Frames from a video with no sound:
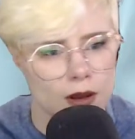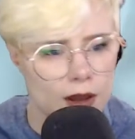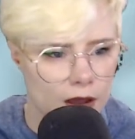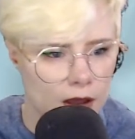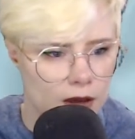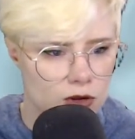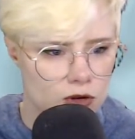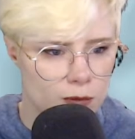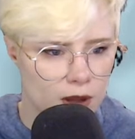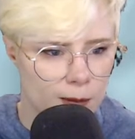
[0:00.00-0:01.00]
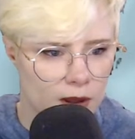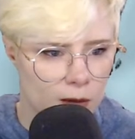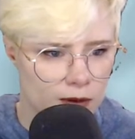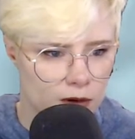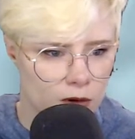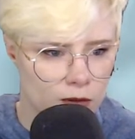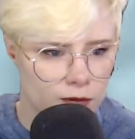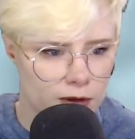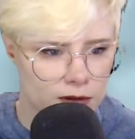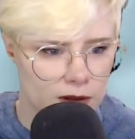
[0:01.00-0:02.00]
And it should pop out, but
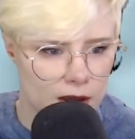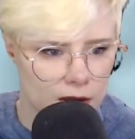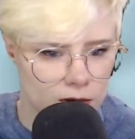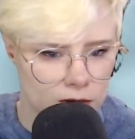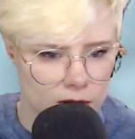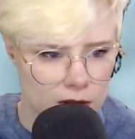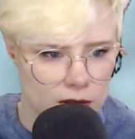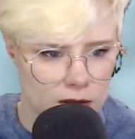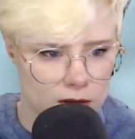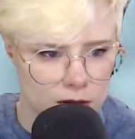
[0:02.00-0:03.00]
hopefully stay underneath.